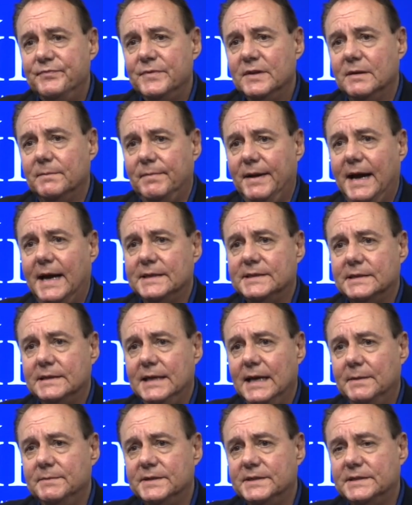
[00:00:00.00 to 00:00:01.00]
To pass an
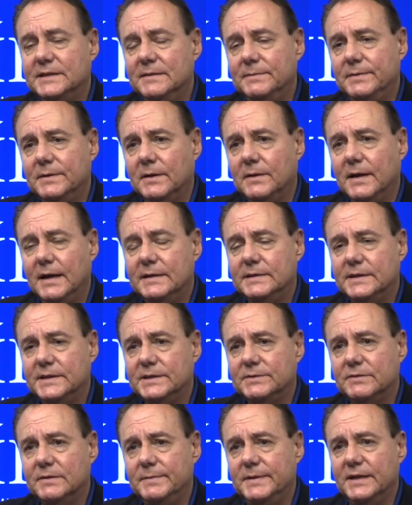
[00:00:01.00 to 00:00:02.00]
amnesty bill like
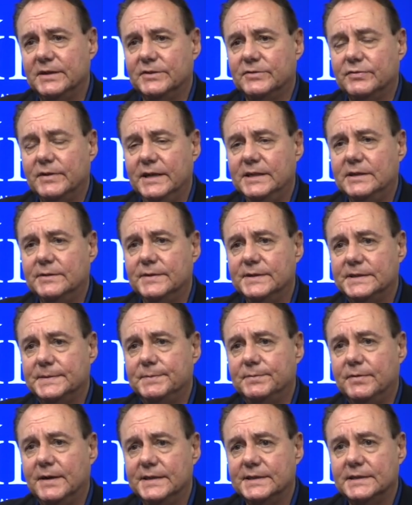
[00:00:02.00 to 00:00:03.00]
this would be a treacherous
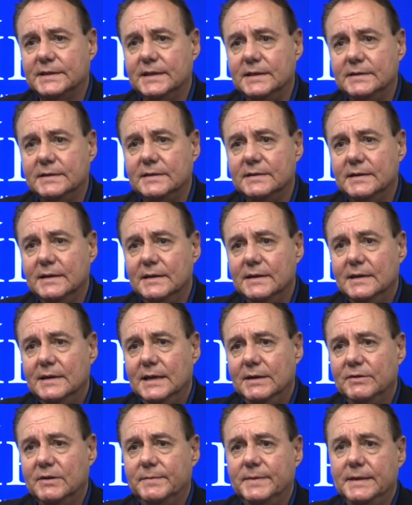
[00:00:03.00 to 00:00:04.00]
precedent.
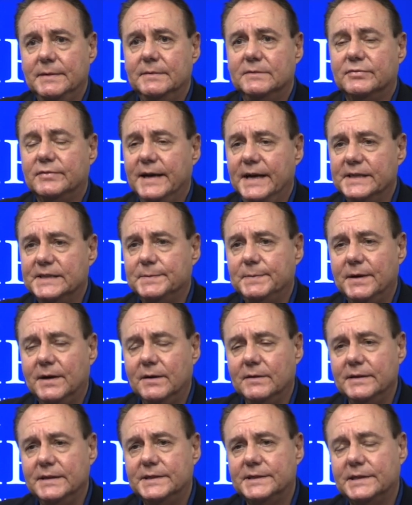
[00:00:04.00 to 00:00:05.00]
It would be
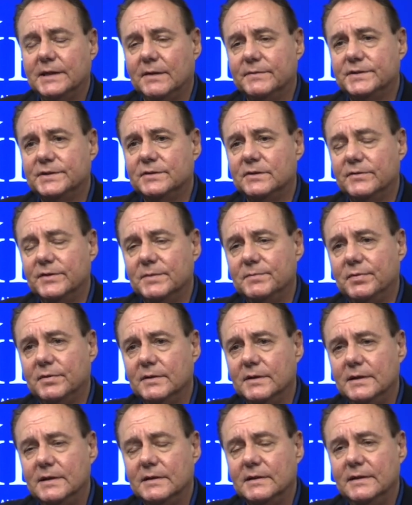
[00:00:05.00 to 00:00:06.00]
transparently self-serving
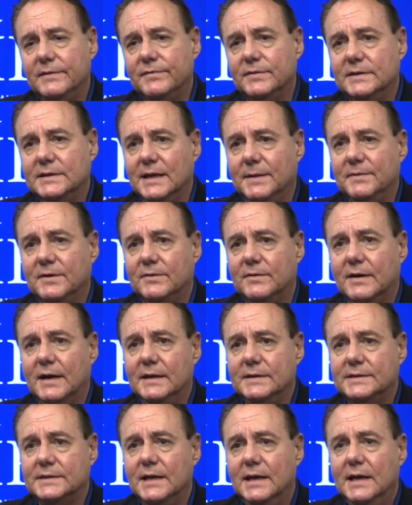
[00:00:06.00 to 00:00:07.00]
politically for
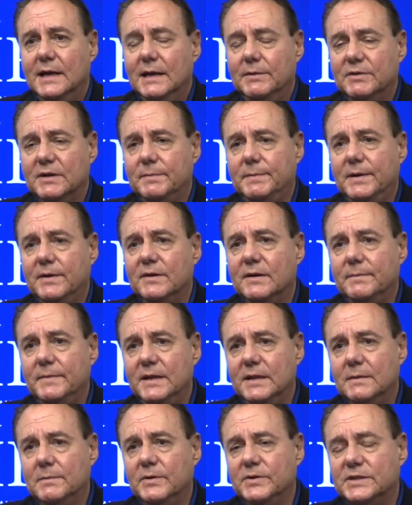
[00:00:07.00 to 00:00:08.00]
Democrats. It would appear to
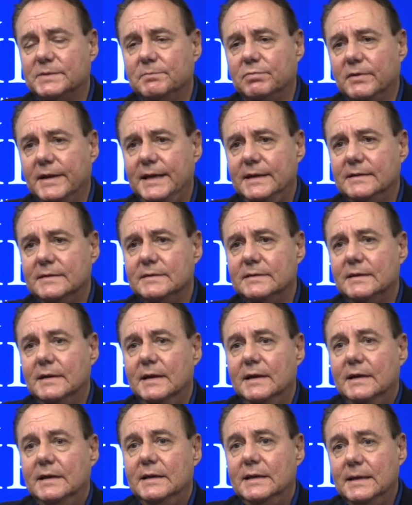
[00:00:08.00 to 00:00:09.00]
be the most blatant
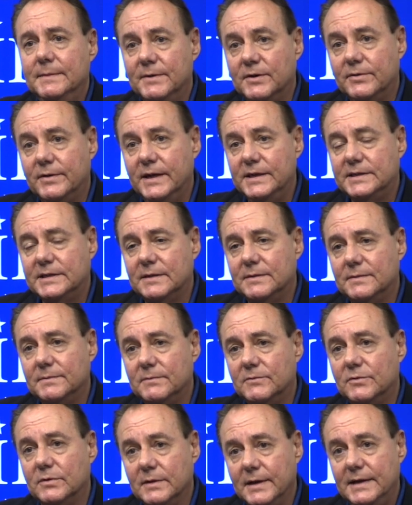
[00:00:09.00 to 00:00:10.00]

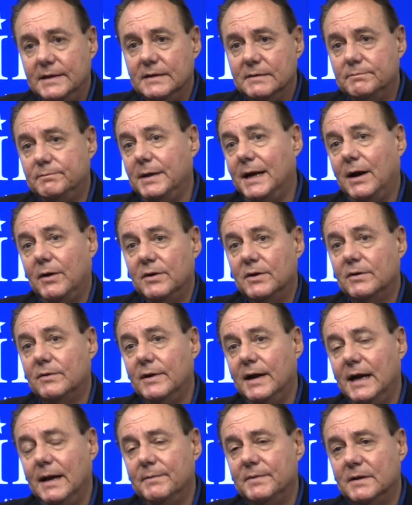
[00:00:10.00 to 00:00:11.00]
immigration-related power
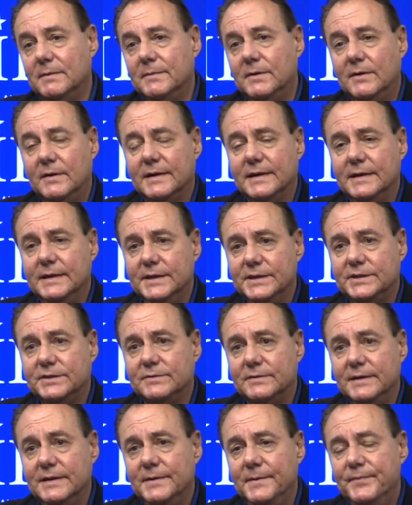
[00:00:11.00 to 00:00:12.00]
grab in American
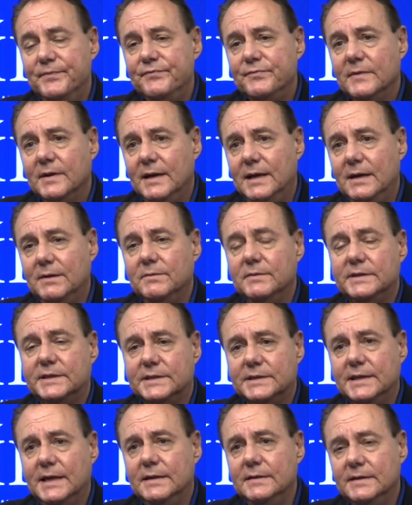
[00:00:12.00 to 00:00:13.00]
history, and it would
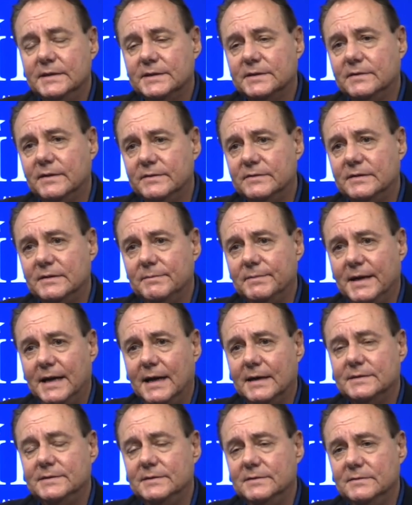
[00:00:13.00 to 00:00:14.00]
send this country
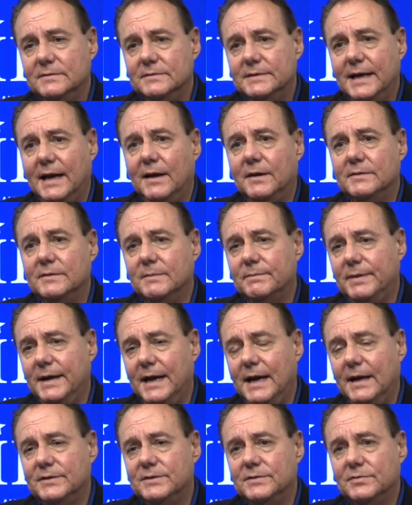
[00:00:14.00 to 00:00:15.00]
back to down the path